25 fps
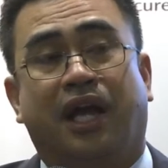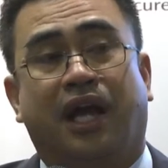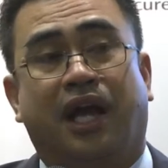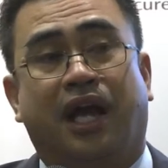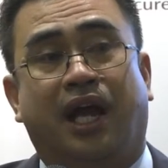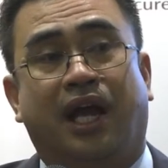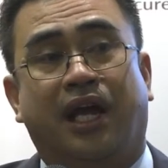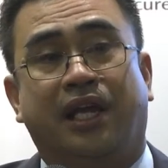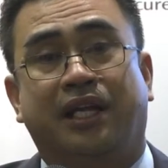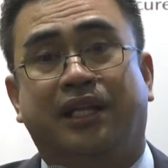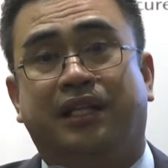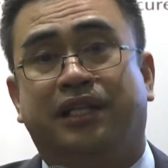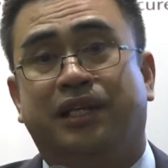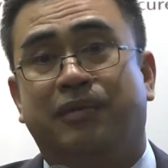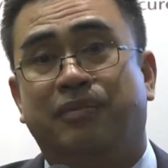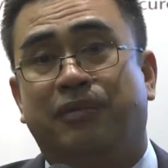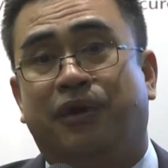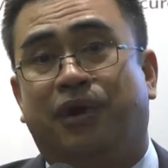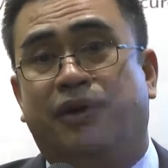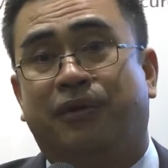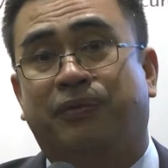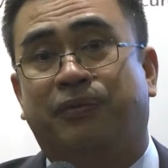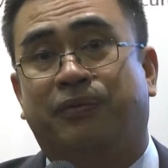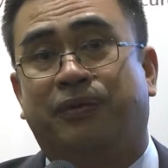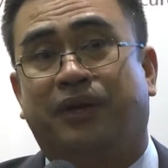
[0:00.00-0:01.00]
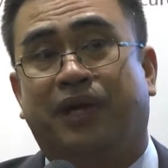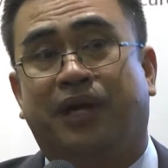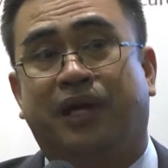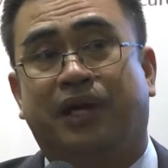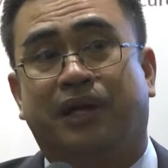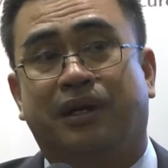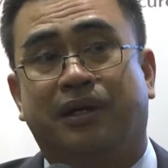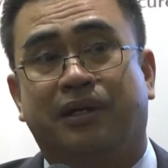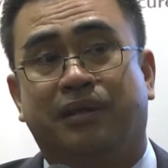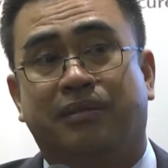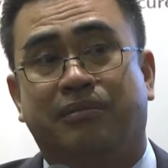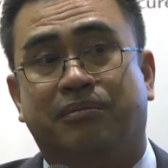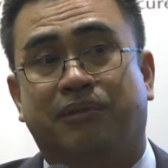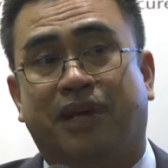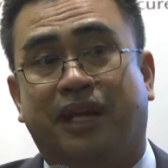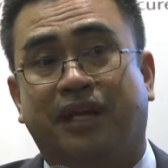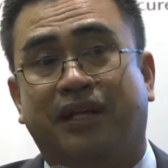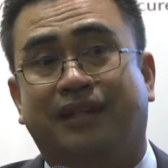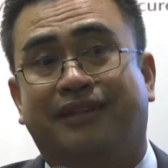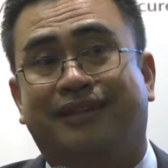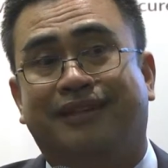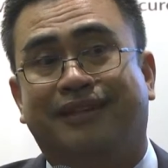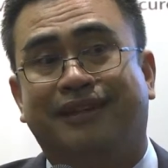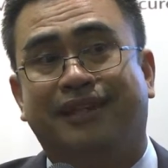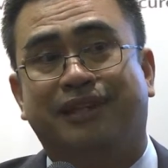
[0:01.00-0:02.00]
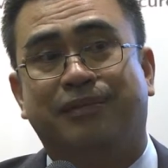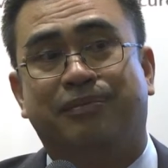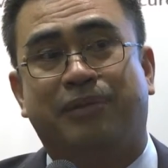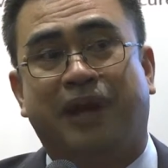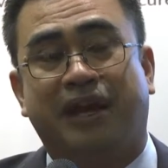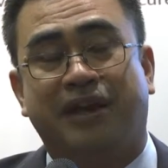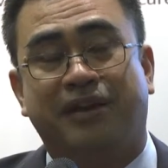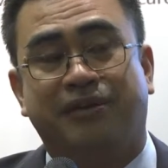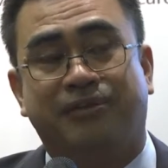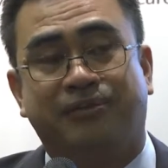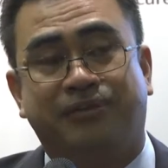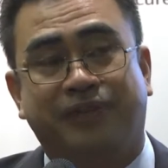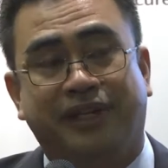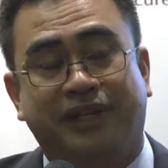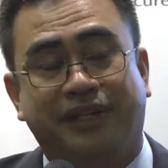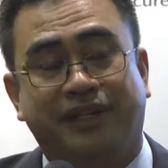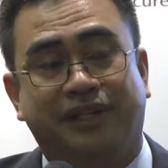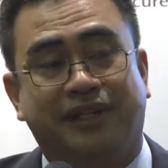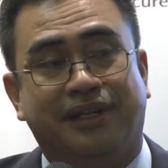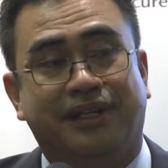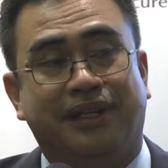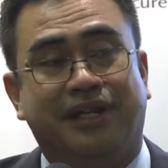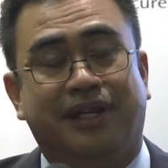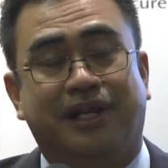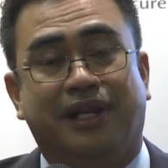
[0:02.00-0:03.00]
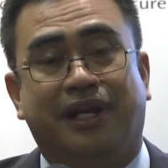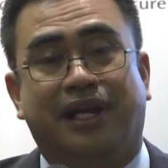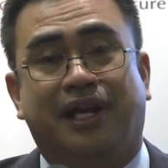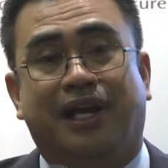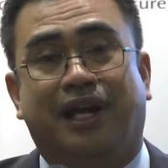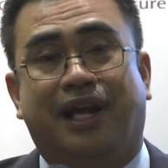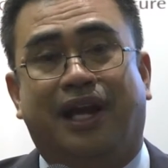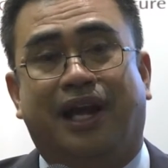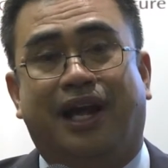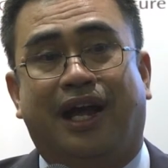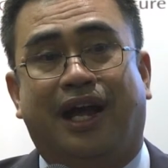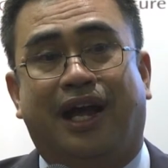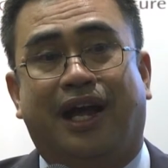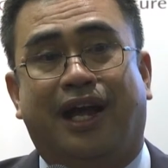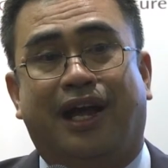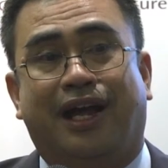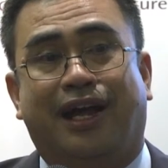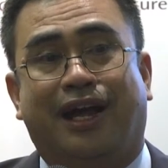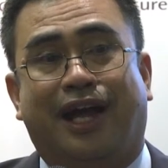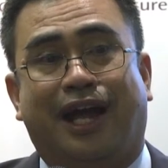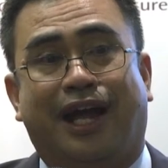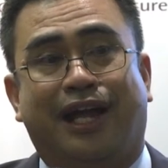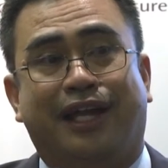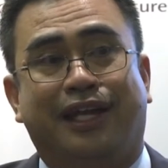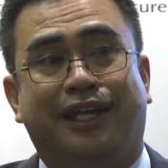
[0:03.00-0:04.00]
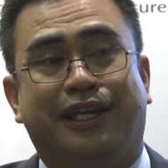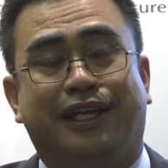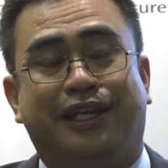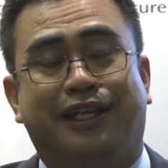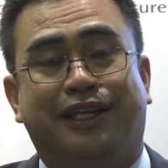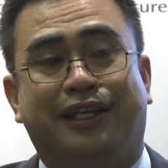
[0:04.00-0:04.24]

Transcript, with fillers: Uh, in terms of uh, monetary benefit, uh, I